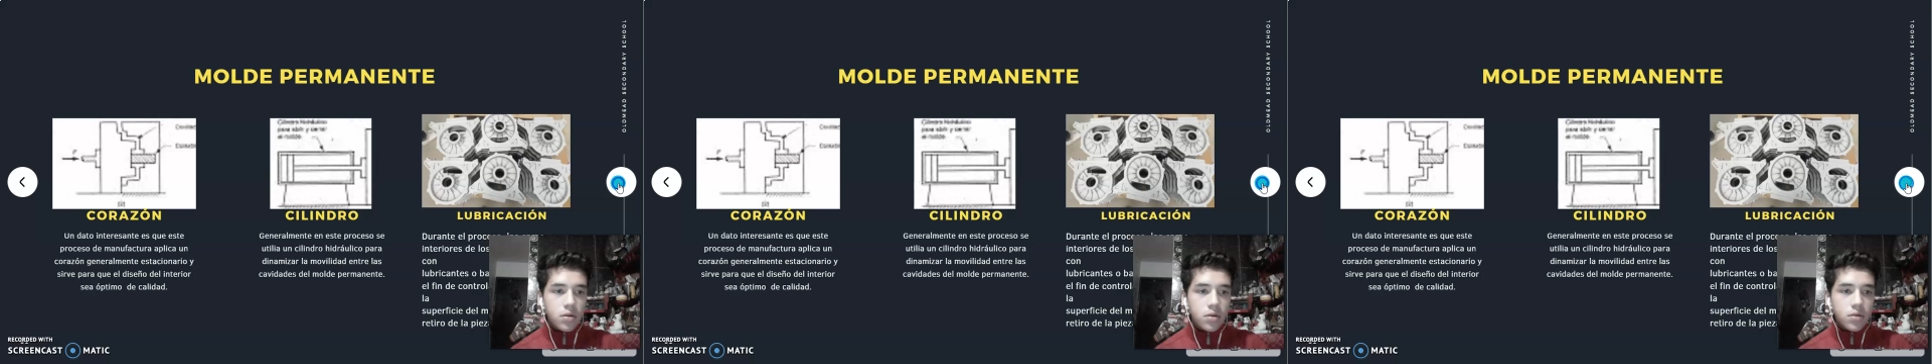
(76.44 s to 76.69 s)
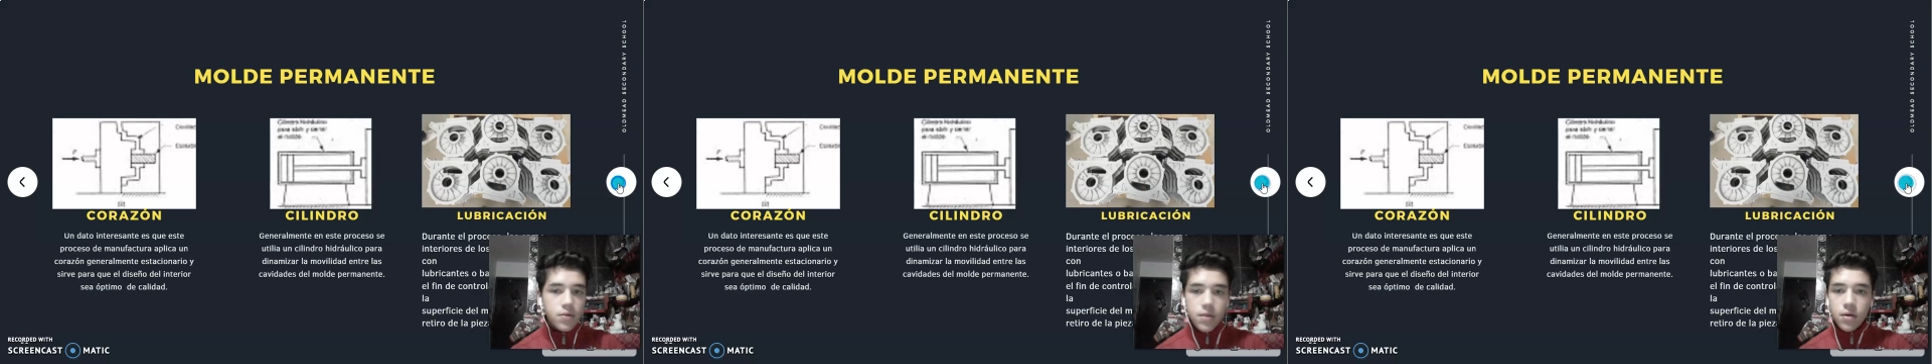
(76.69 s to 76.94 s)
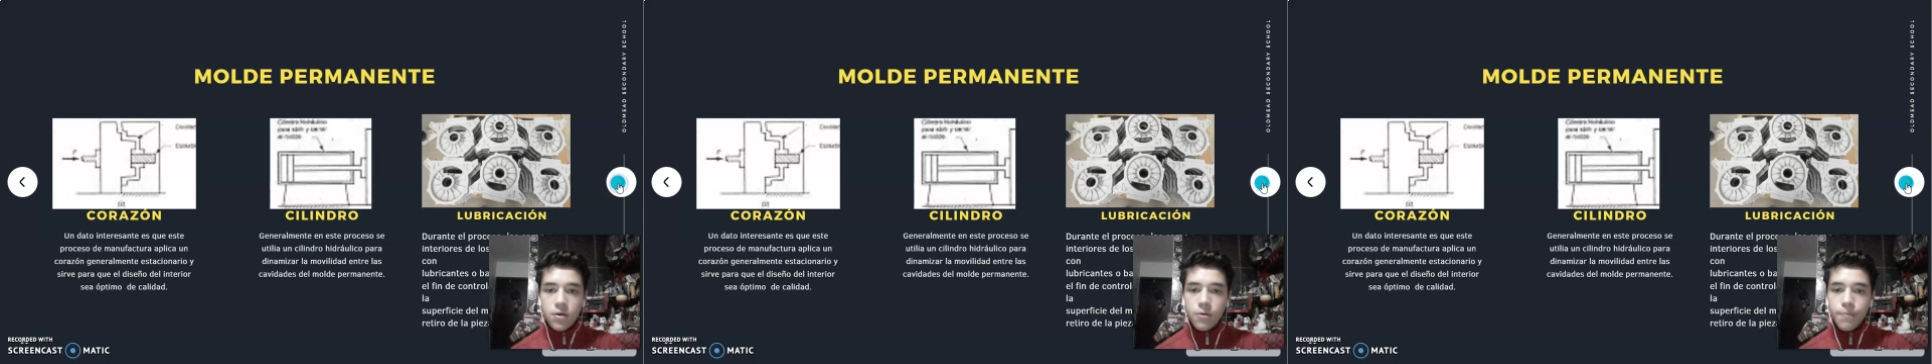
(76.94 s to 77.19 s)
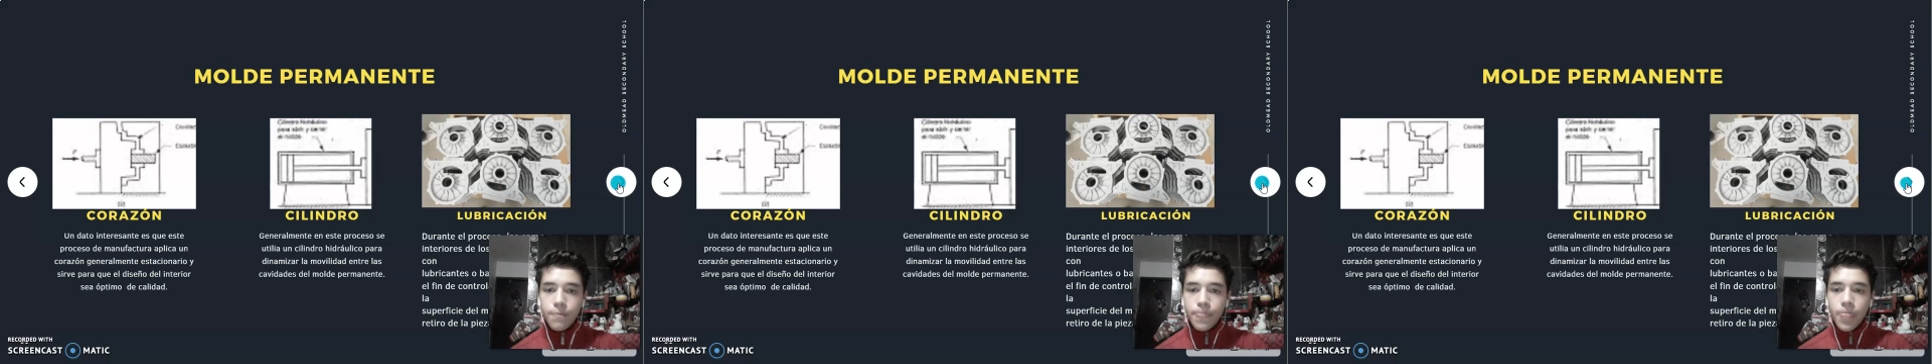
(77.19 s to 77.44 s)

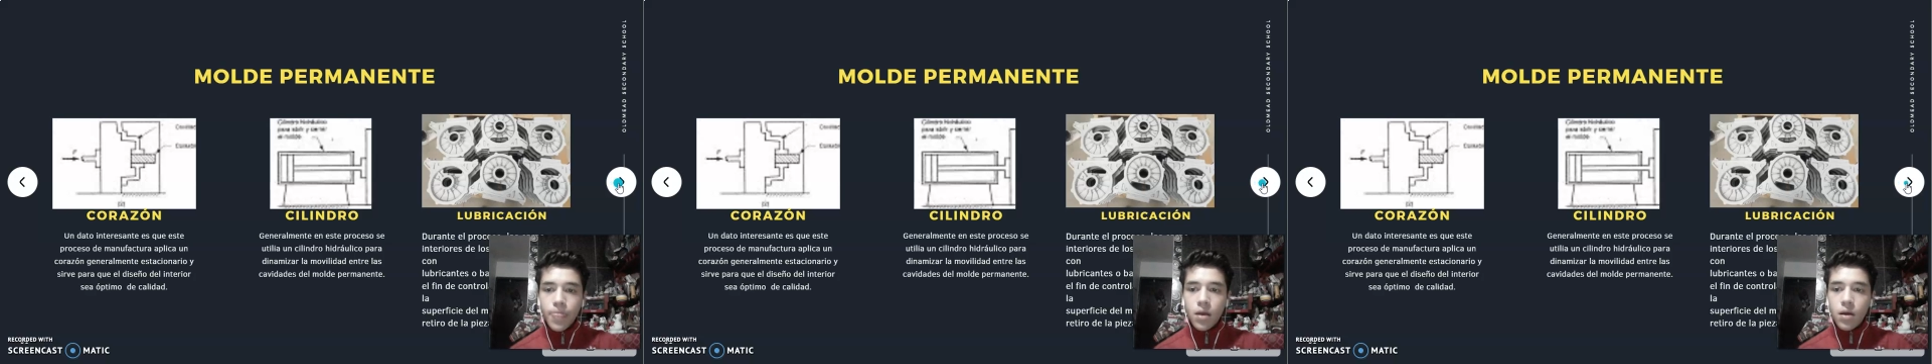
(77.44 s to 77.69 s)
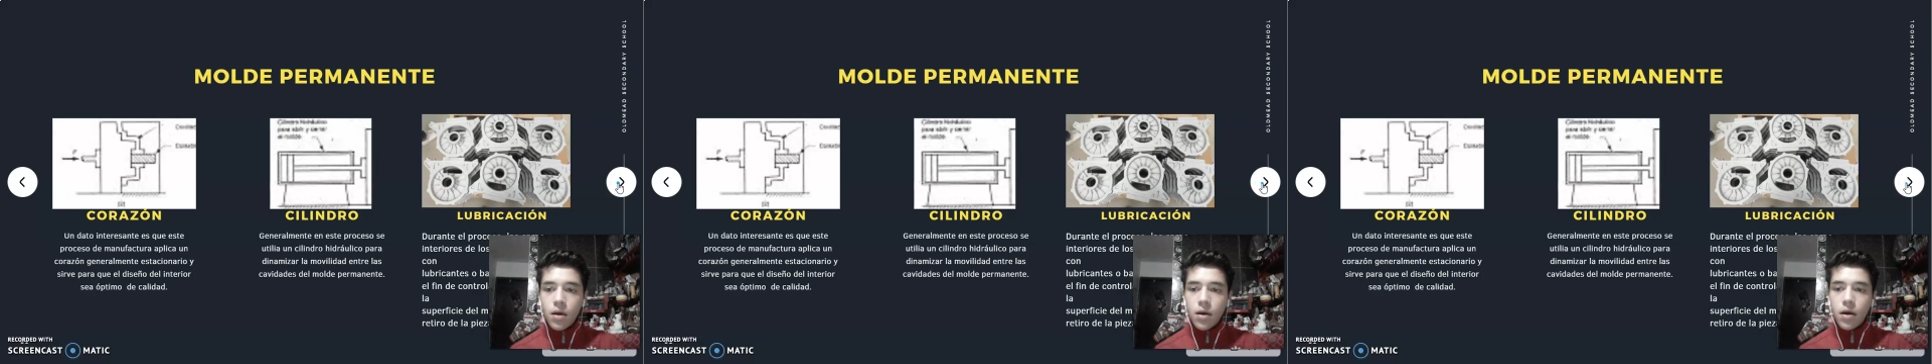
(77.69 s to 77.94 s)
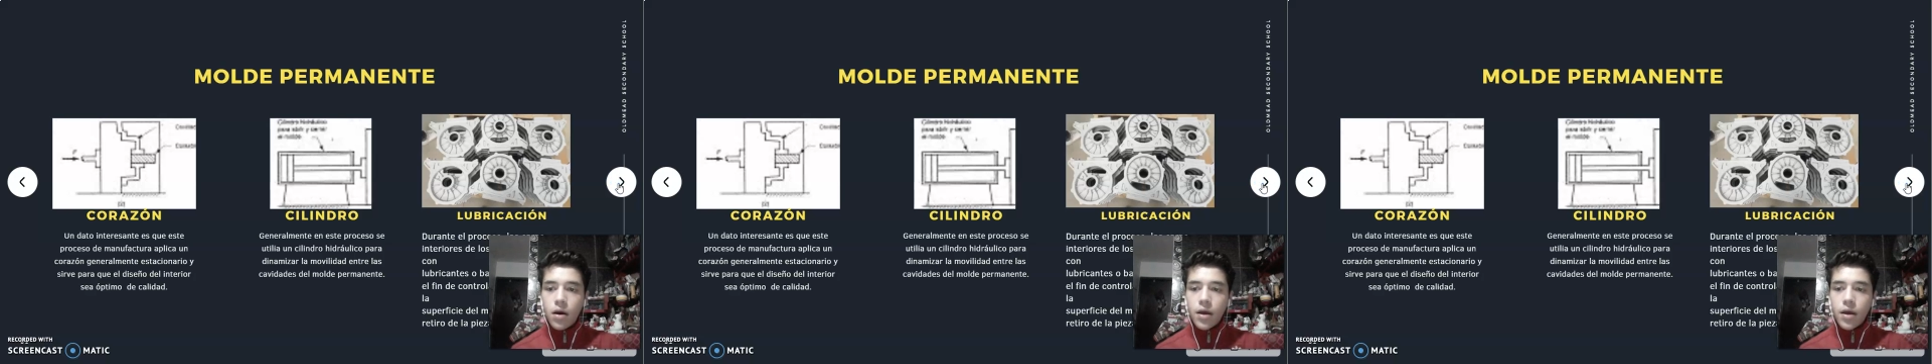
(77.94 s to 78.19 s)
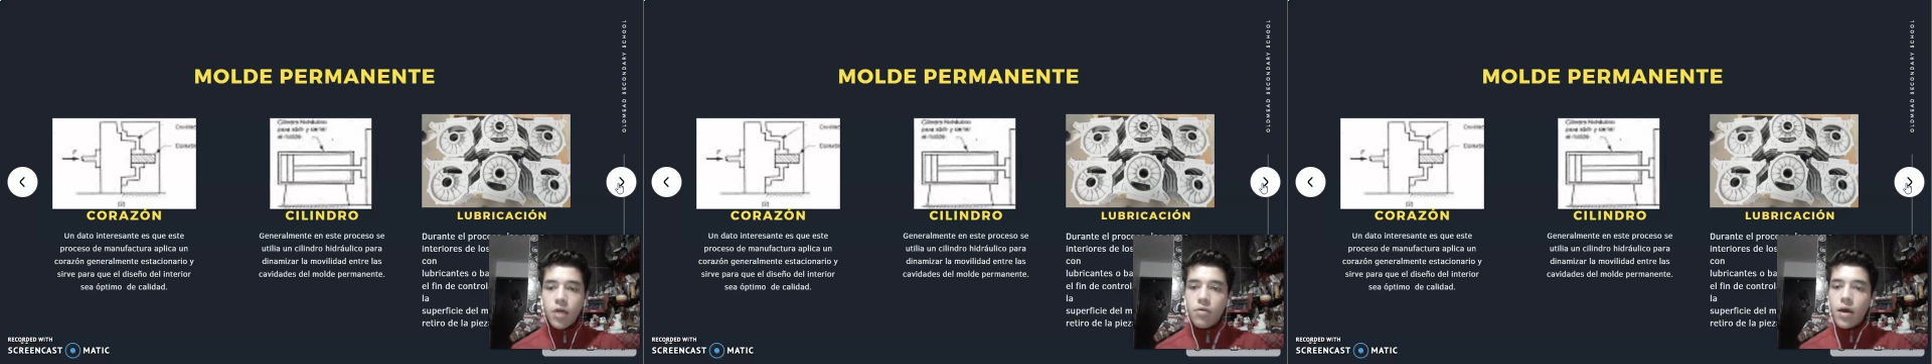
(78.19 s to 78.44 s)
So
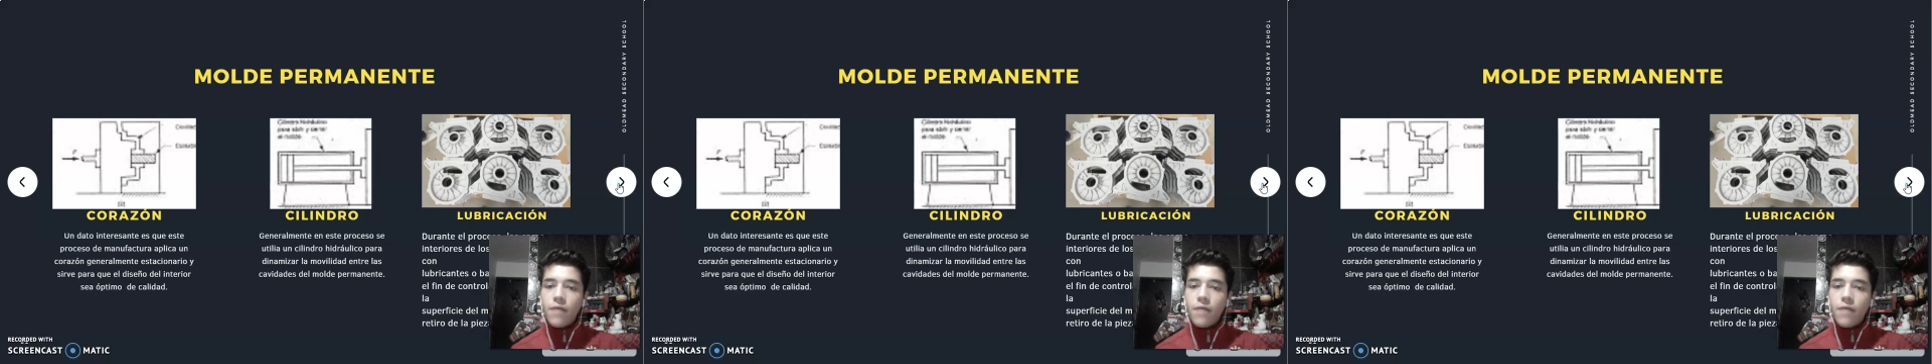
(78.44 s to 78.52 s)
here we